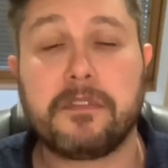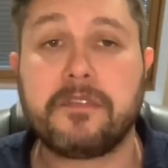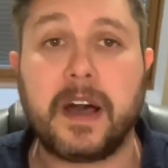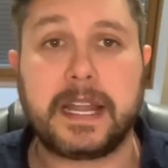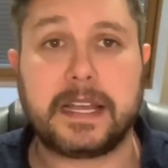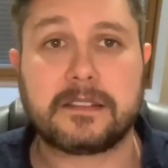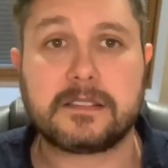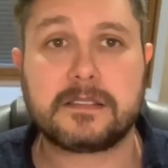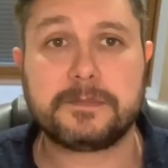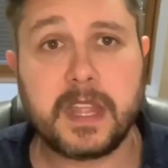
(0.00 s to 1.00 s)

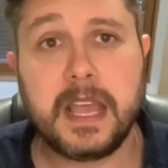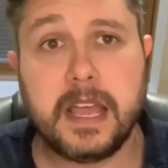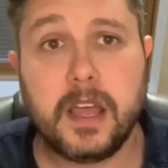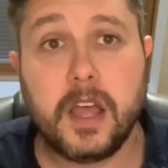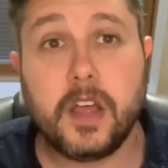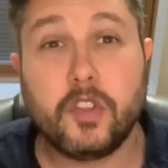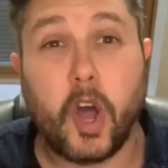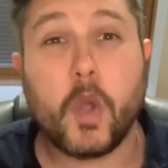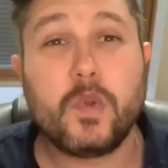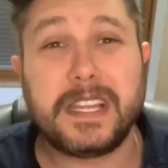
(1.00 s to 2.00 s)
finance. Not
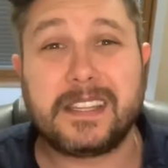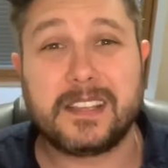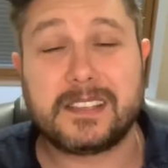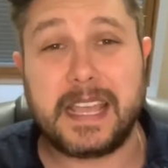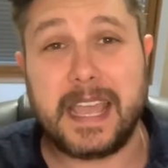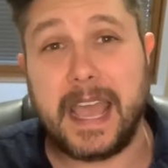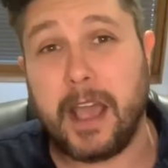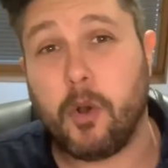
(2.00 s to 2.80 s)
only does it help